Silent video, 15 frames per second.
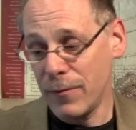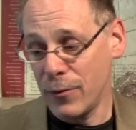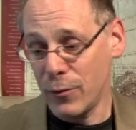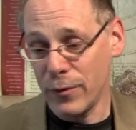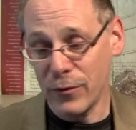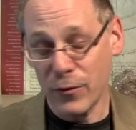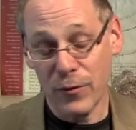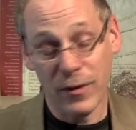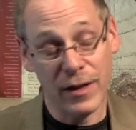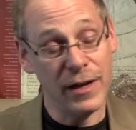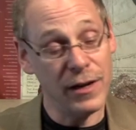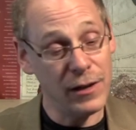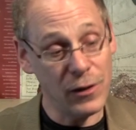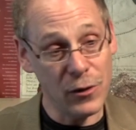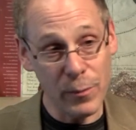you're interested in
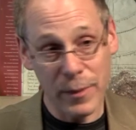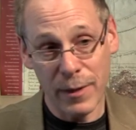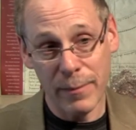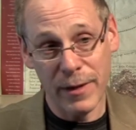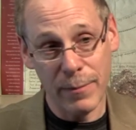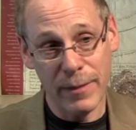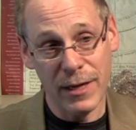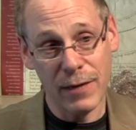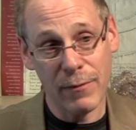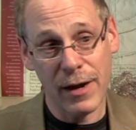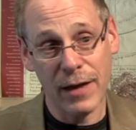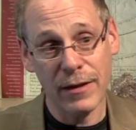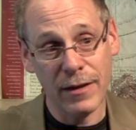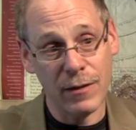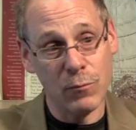aluminum in a
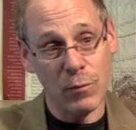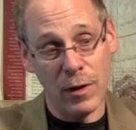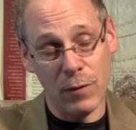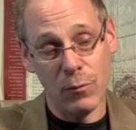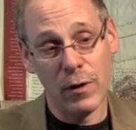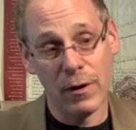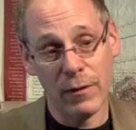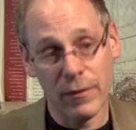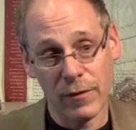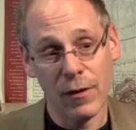meteorite and, and where it's